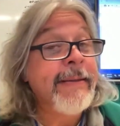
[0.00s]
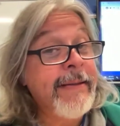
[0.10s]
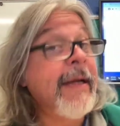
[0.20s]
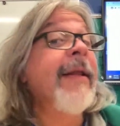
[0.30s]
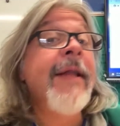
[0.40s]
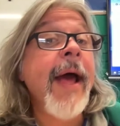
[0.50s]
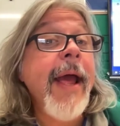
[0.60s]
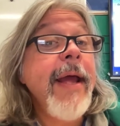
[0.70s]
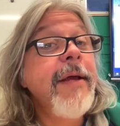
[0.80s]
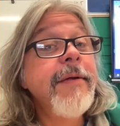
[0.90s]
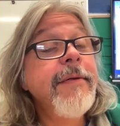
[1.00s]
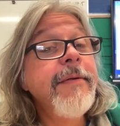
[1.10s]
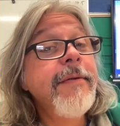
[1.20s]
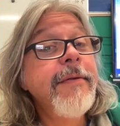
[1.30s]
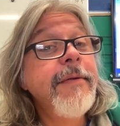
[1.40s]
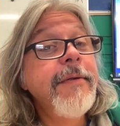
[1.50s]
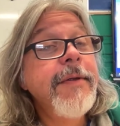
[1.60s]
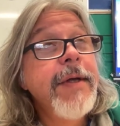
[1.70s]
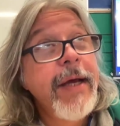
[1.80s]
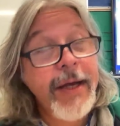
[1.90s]
Did they?
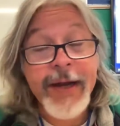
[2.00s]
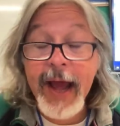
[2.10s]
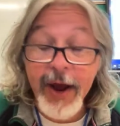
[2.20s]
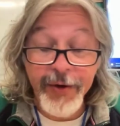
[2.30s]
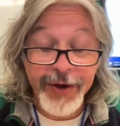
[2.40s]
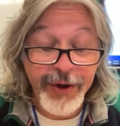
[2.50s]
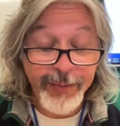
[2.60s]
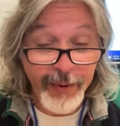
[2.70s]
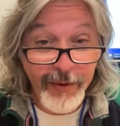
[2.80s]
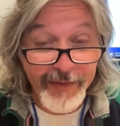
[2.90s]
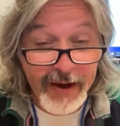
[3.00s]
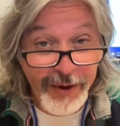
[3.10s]
And how can you prove that?